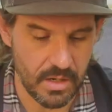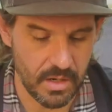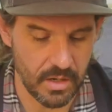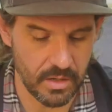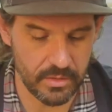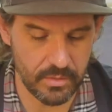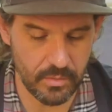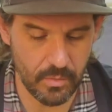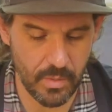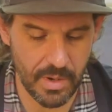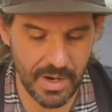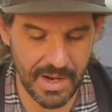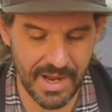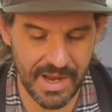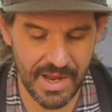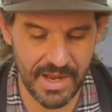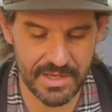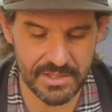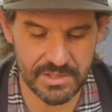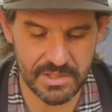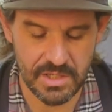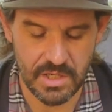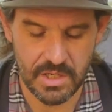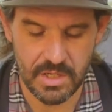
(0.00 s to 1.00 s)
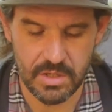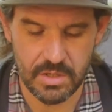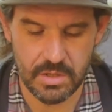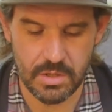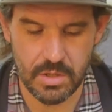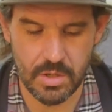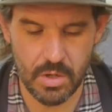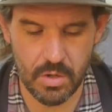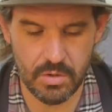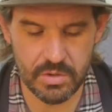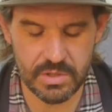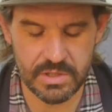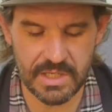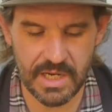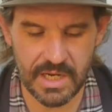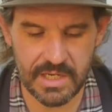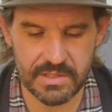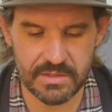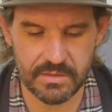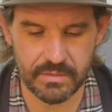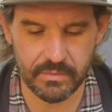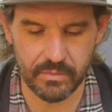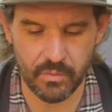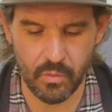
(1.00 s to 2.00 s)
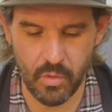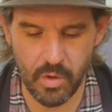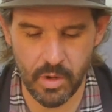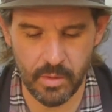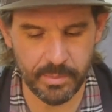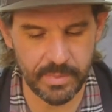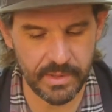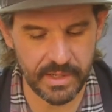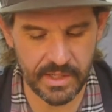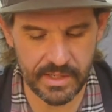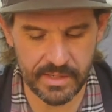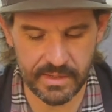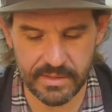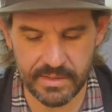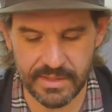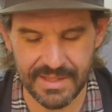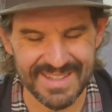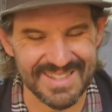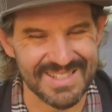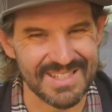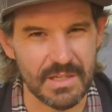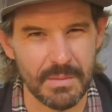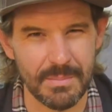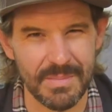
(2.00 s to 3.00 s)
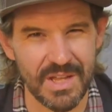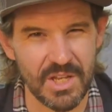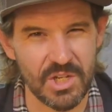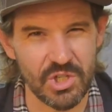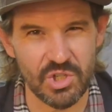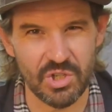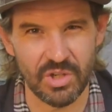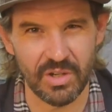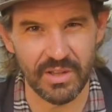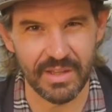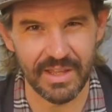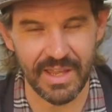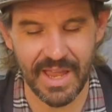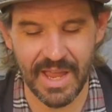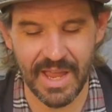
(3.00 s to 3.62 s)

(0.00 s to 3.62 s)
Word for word: Otherwise, no signs of warping. It's dimensionally